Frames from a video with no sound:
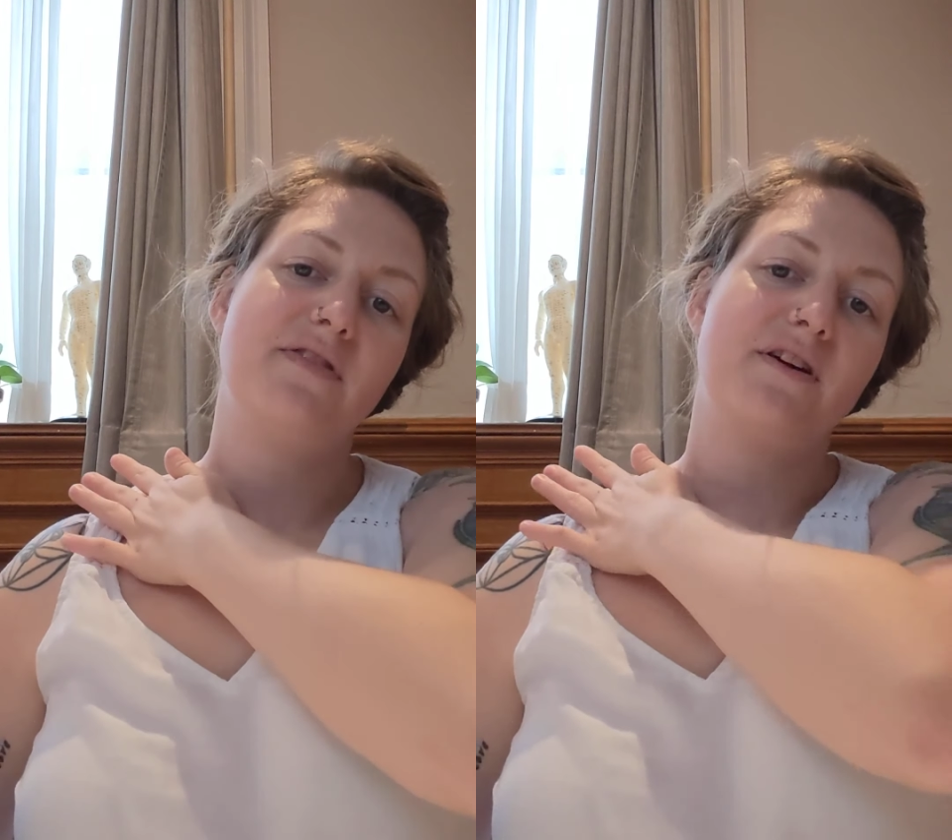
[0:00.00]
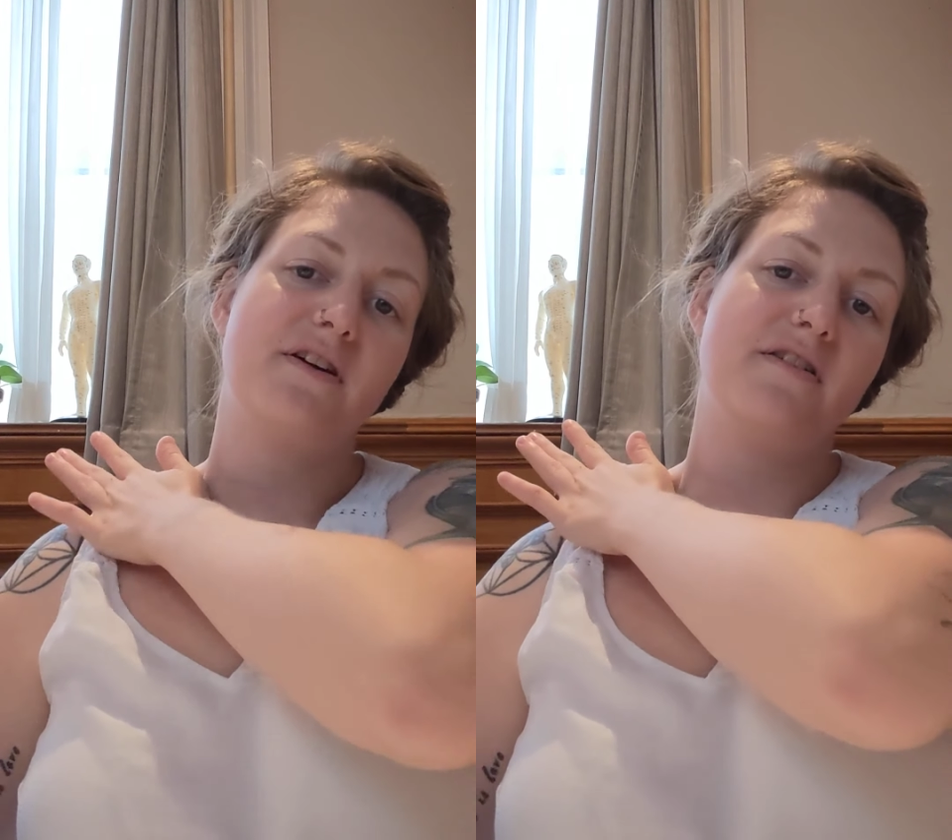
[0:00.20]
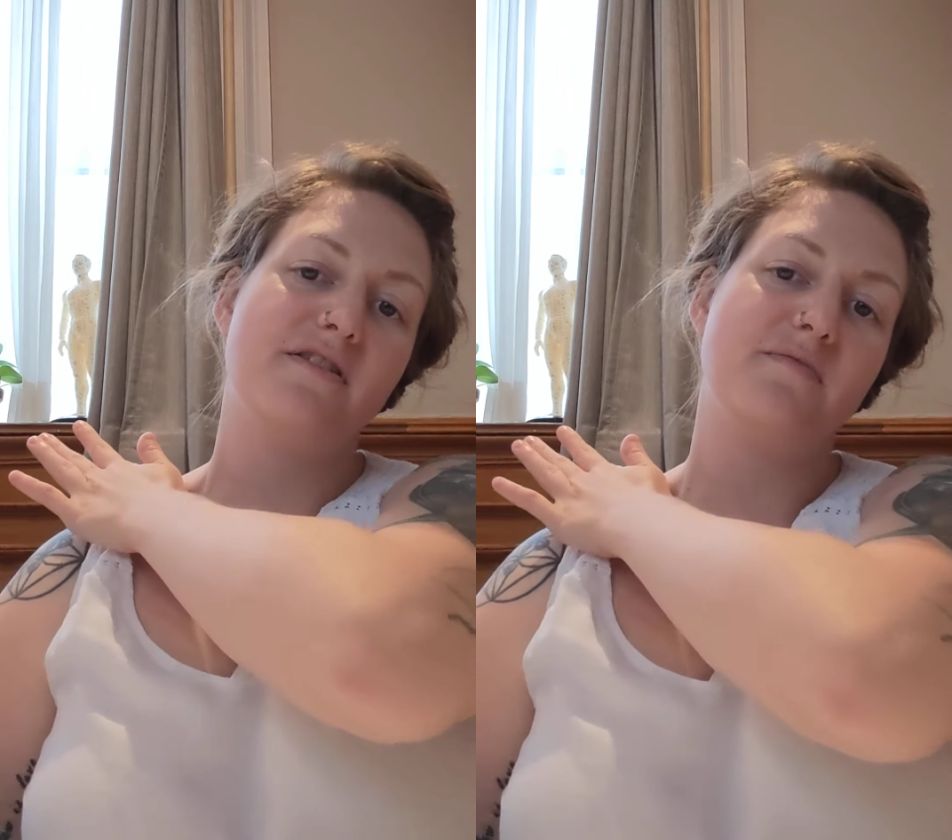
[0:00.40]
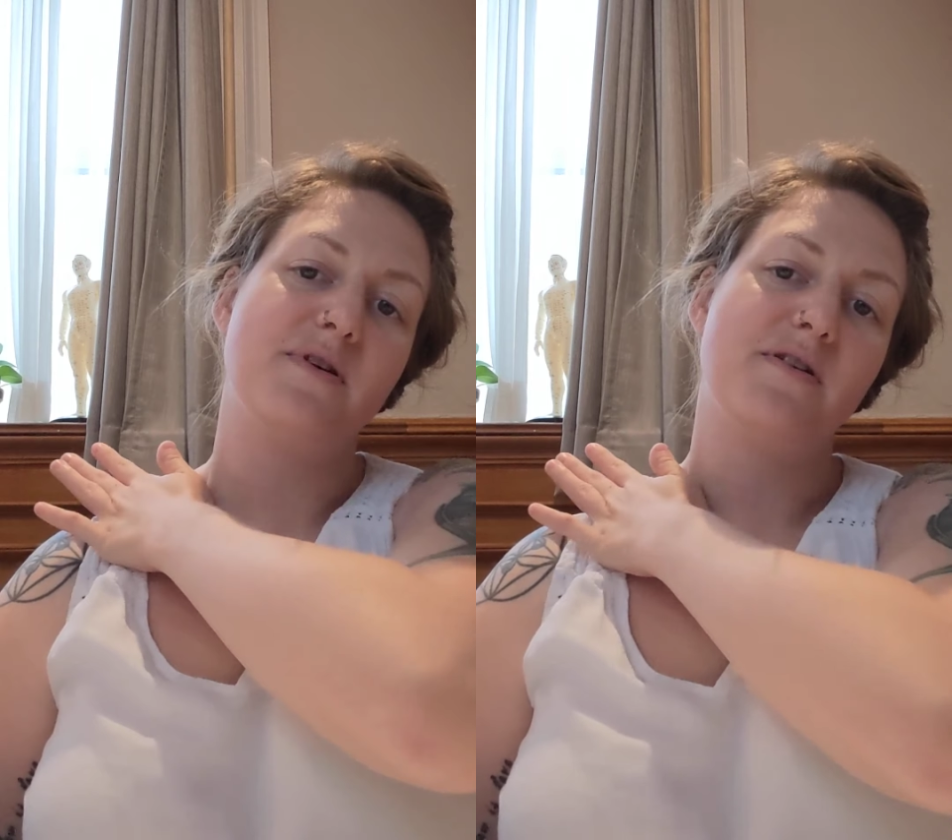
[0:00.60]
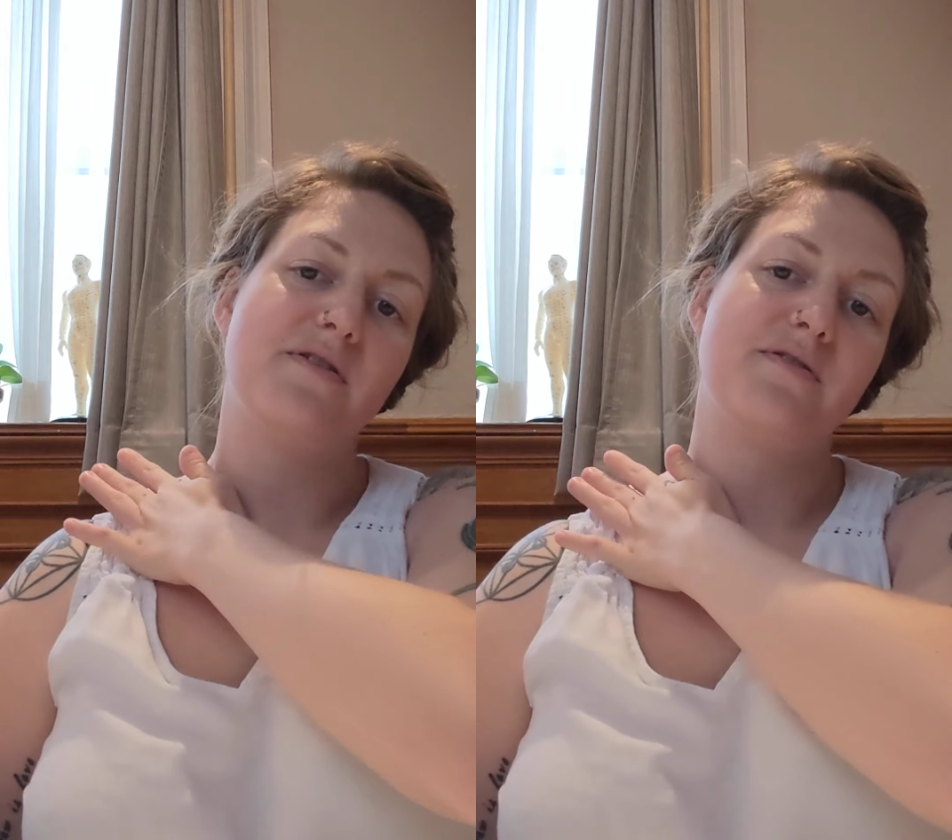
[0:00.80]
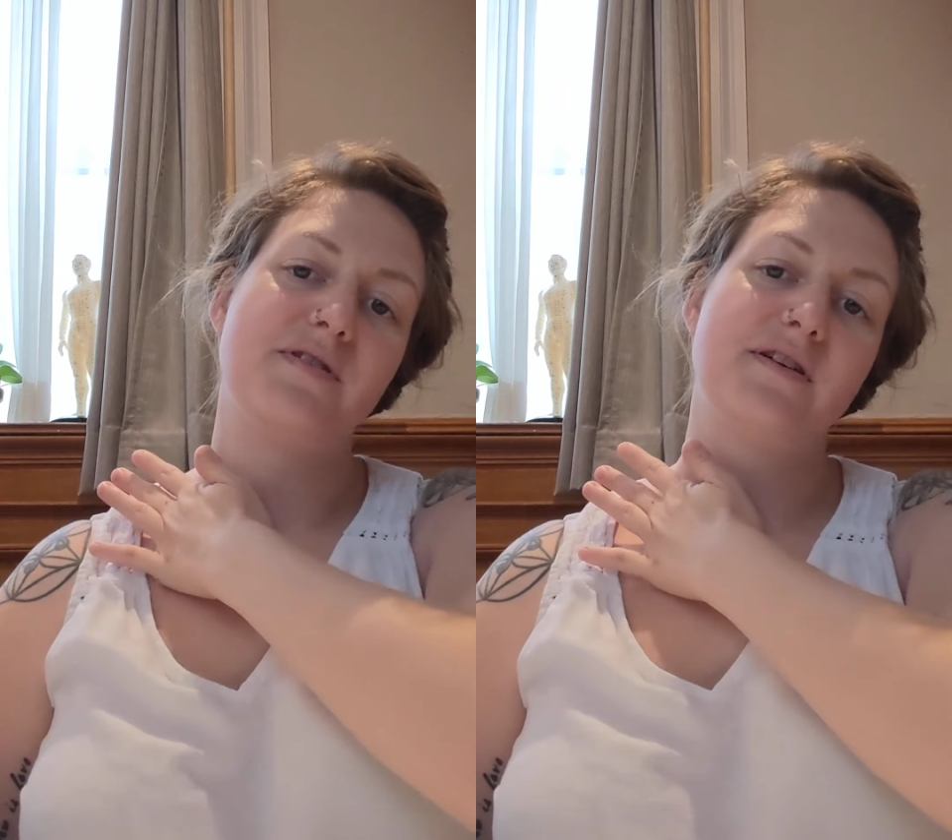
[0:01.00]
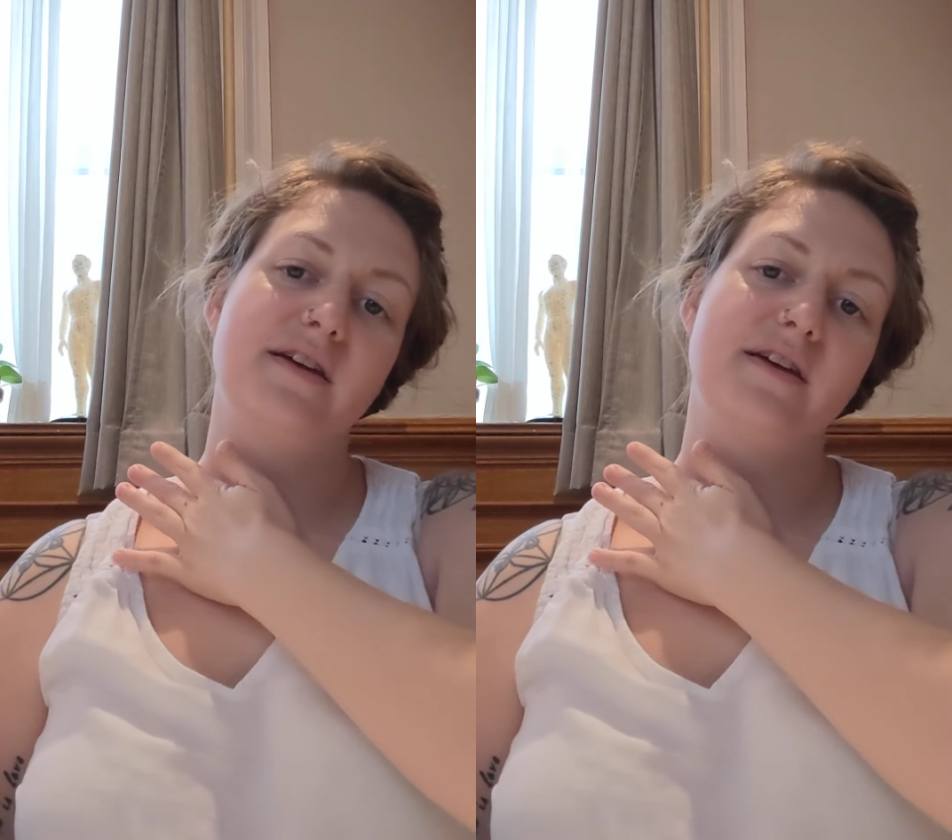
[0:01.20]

the collarbone,